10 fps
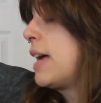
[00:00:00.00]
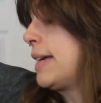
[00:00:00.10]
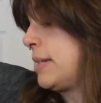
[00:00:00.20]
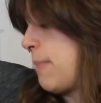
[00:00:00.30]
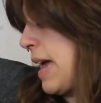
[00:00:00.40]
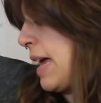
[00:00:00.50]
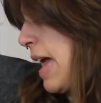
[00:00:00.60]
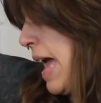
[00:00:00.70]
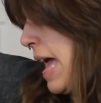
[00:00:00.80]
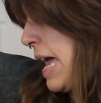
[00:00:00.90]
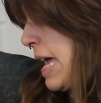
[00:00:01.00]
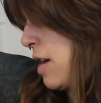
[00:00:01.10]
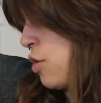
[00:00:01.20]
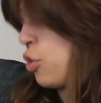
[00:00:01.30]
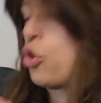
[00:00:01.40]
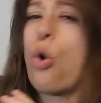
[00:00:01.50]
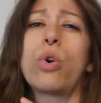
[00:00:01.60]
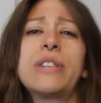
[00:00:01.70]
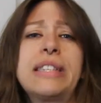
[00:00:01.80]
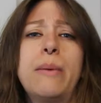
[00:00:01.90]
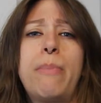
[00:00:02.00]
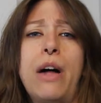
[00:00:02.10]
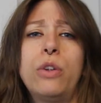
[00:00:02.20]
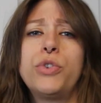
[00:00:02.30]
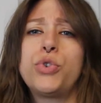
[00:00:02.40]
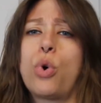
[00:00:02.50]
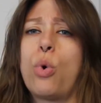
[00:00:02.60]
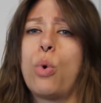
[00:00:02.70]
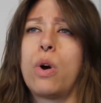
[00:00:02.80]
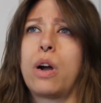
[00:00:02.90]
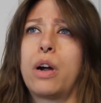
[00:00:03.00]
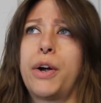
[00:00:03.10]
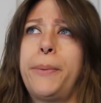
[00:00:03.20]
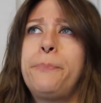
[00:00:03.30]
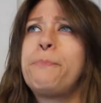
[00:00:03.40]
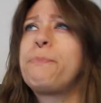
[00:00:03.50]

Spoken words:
is make a corset belt or